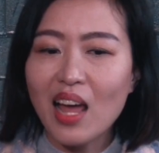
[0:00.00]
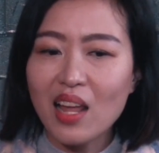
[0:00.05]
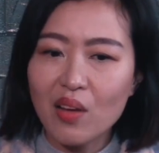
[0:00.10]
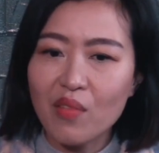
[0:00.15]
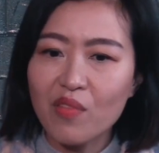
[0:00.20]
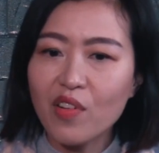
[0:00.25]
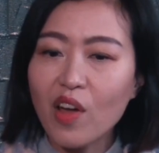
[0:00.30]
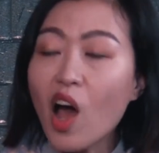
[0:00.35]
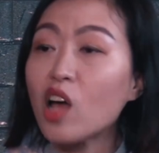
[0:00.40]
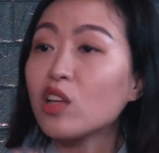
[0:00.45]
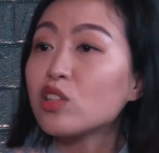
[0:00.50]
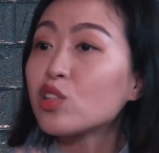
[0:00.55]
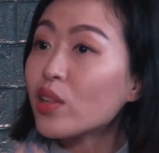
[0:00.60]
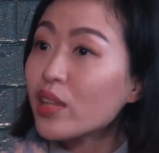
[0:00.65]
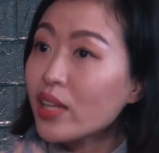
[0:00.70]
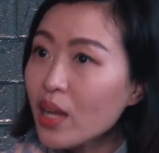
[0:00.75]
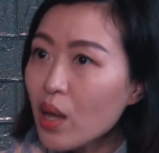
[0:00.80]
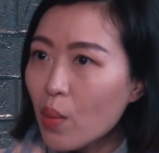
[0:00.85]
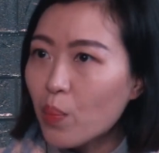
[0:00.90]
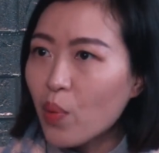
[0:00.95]
of
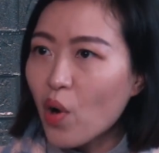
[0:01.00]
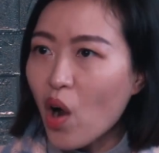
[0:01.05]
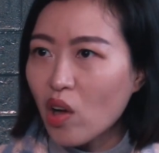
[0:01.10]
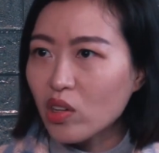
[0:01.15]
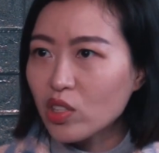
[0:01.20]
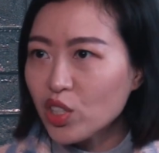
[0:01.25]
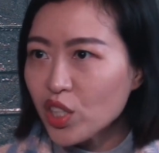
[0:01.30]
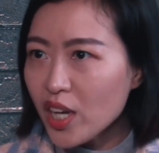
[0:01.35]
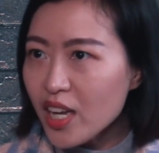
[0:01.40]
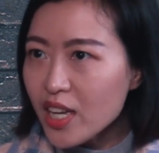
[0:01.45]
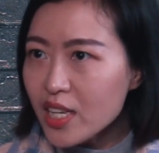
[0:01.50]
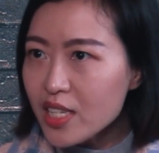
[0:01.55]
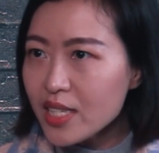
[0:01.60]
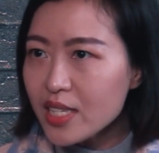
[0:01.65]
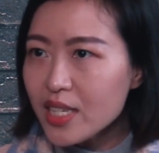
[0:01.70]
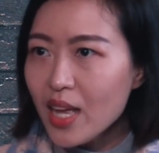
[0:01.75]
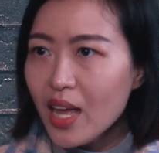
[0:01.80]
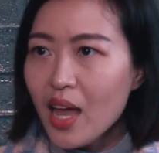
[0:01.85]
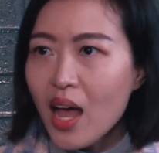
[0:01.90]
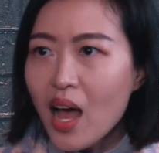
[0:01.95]
counseling
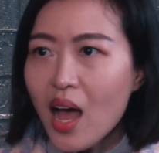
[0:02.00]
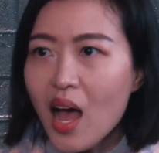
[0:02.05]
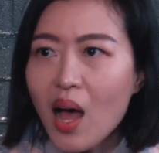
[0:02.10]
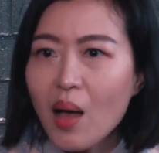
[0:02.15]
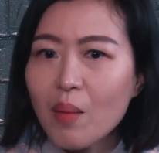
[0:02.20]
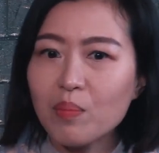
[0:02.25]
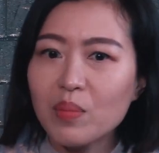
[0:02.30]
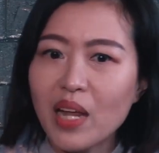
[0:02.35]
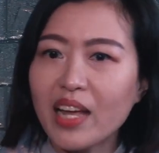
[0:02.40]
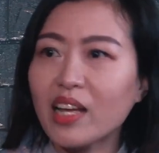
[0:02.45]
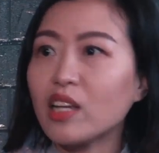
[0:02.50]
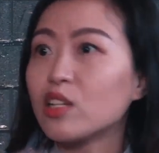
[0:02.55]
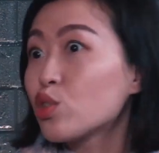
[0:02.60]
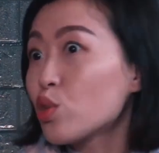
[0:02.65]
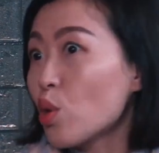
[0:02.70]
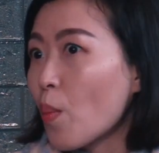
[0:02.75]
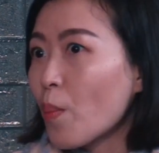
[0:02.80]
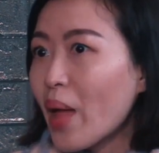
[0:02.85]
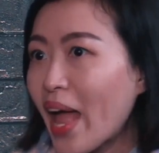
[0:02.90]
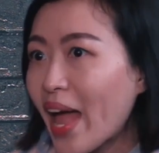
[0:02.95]
approaches, like a
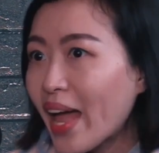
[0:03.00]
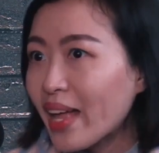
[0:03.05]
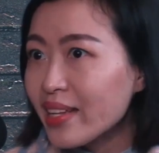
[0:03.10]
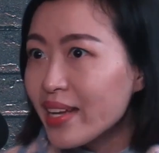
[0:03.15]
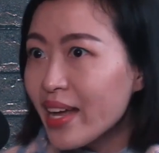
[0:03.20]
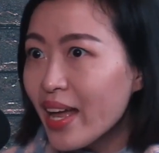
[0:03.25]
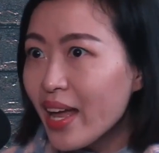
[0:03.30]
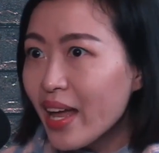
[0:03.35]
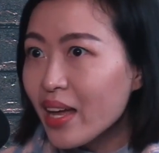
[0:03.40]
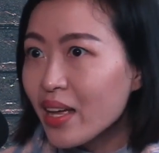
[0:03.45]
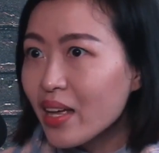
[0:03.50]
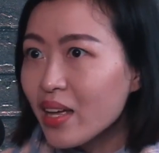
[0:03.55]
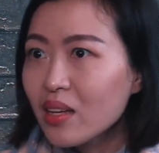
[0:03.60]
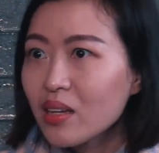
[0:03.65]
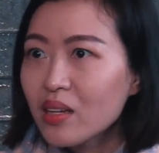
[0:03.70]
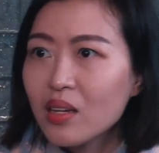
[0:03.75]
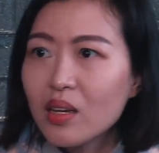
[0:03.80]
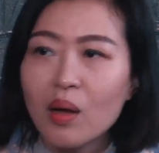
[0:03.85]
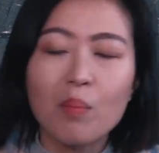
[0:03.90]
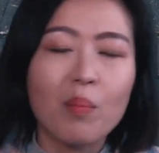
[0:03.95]
somatic,
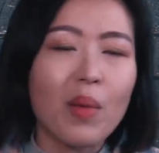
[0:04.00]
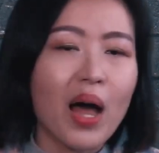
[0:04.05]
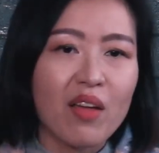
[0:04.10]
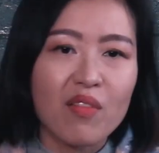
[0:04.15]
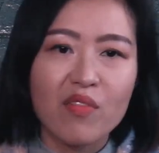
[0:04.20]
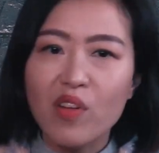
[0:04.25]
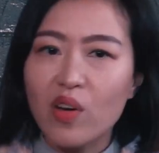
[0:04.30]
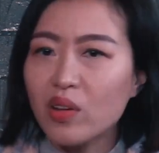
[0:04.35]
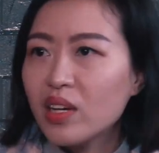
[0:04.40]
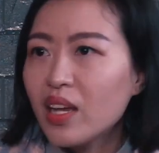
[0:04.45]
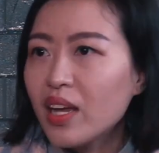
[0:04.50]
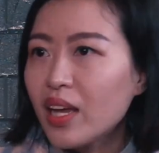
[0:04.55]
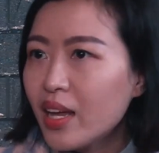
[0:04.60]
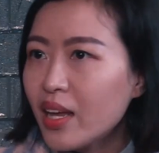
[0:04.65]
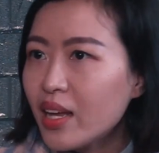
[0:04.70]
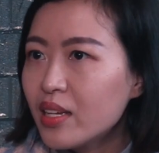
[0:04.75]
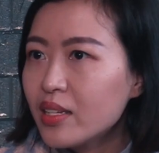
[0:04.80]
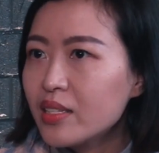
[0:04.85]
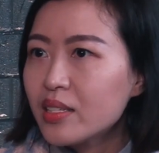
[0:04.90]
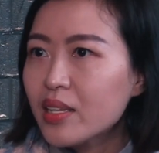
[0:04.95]

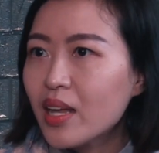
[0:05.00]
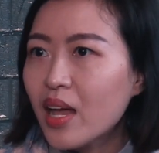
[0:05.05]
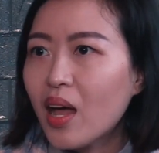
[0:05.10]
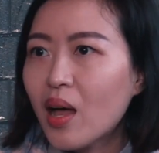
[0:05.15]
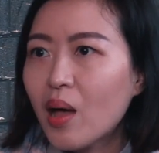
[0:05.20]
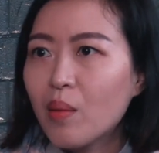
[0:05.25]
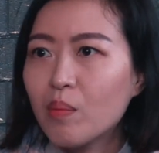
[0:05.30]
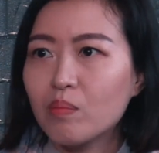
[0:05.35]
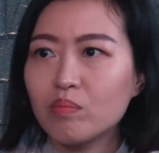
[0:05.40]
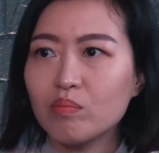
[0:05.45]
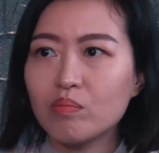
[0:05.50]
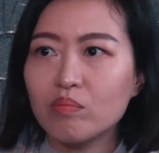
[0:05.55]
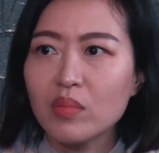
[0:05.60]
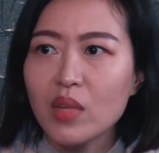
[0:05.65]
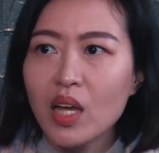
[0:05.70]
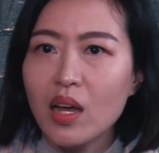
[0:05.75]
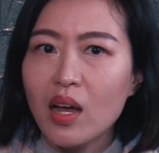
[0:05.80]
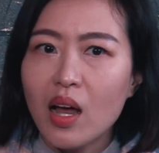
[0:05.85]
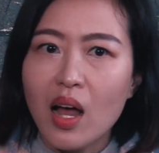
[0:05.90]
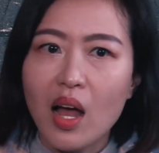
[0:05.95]
mindfulness, like
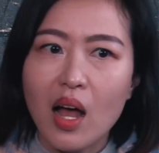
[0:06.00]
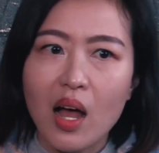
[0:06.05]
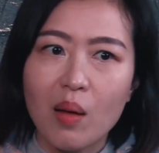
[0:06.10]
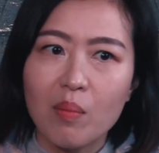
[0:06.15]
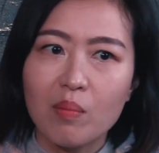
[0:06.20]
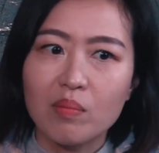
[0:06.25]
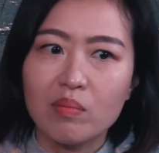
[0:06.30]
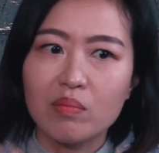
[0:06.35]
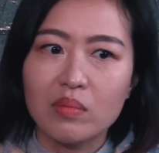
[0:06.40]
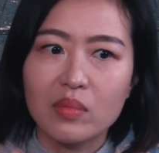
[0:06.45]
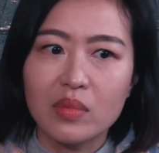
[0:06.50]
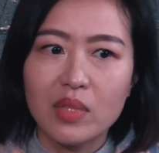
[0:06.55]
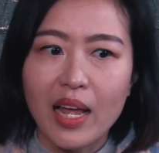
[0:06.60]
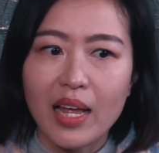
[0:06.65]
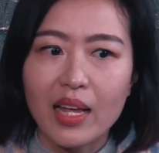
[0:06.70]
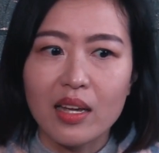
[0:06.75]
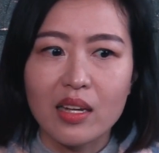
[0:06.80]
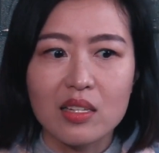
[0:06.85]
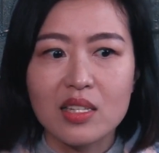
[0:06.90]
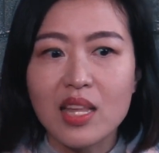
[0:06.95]

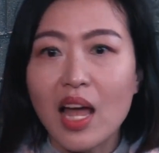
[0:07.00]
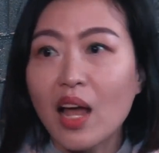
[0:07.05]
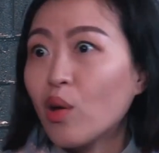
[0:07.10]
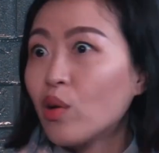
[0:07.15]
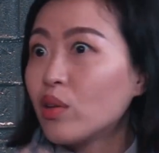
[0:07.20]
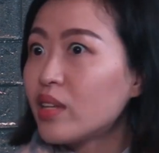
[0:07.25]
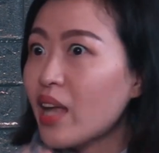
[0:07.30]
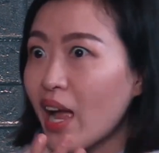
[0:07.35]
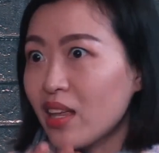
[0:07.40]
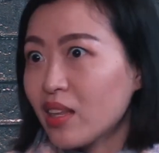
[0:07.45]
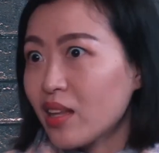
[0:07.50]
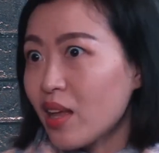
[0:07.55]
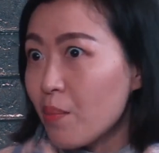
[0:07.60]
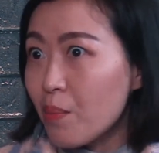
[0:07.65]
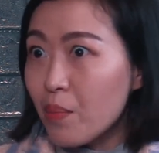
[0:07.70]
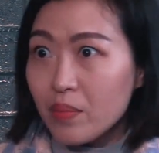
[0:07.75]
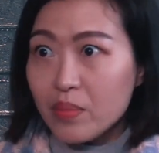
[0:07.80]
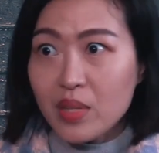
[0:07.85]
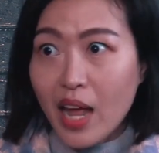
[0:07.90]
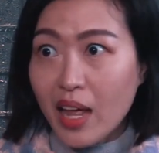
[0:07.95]

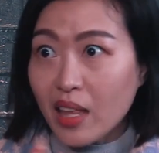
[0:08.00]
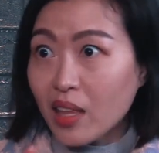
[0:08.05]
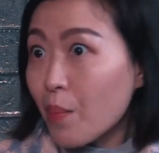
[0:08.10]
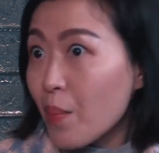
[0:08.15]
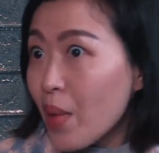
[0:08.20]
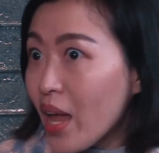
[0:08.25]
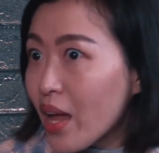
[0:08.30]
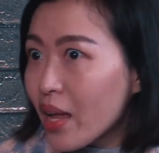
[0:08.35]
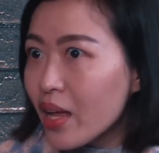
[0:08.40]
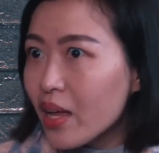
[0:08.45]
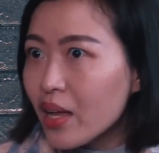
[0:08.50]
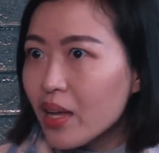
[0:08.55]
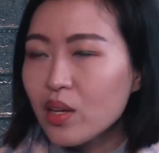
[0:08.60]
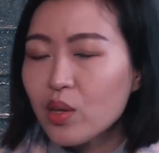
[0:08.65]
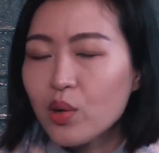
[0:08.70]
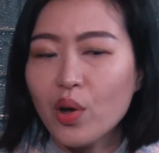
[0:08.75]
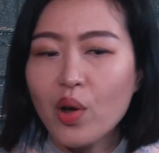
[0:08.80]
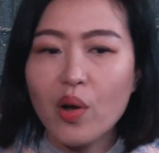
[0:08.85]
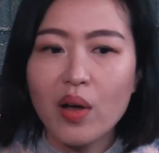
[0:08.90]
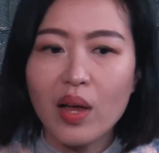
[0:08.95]
psychodynamic.
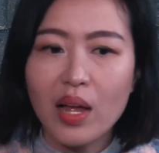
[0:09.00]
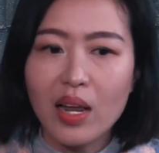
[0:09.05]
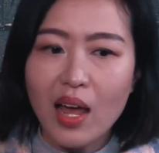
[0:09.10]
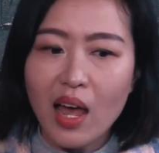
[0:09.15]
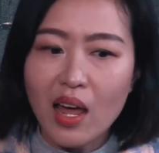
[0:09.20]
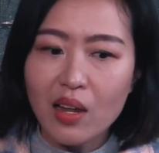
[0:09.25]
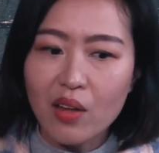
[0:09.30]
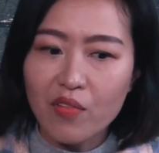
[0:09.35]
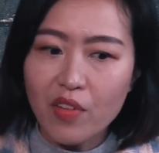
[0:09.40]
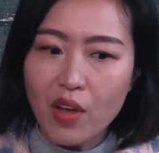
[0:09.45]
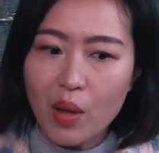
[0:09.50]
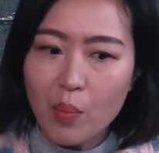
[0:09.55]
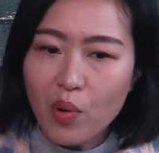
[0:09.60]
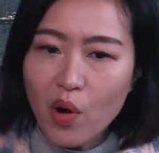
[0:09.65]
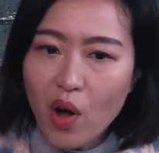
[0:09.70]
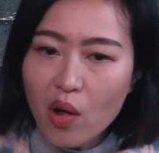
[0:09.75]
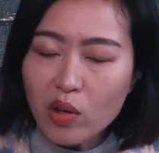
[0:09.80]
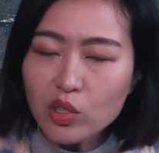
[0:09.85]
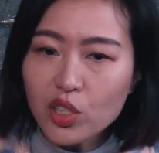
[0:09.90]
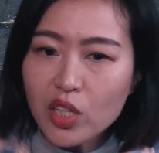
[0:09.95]
A lot of
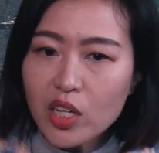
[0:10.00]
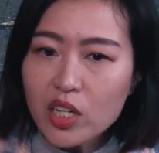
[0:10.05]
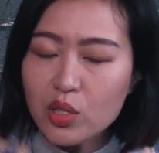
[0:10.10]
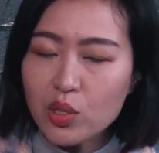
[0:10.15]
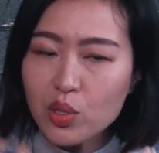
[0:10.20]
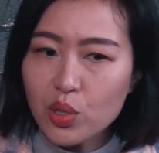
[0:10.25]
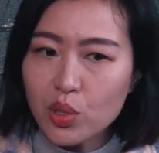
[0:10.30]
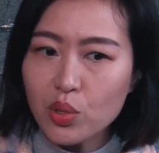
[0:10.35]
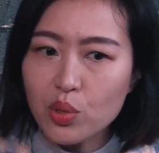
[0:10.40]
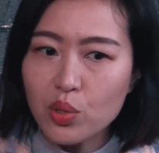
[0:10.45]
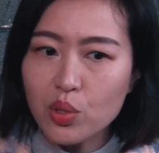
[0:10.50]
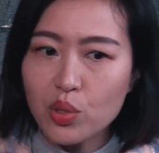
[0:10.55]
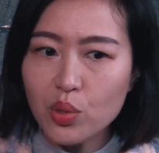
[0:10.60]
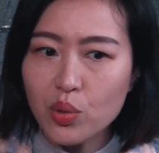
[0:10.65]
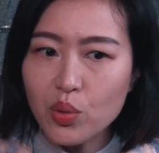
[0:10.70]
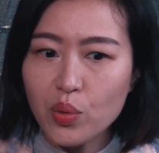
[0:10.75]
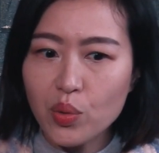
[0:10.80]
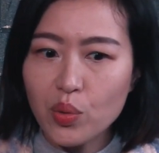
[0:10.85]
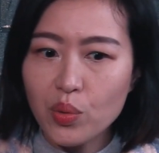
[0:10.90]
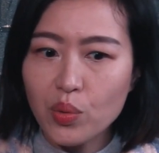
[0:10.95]
approaches to
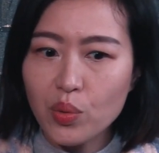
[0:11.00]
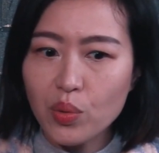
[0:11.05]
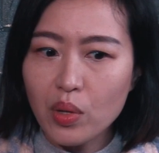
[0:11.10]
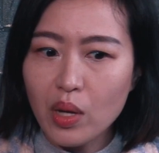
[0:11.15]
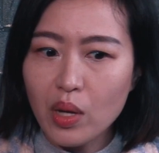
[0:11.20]
do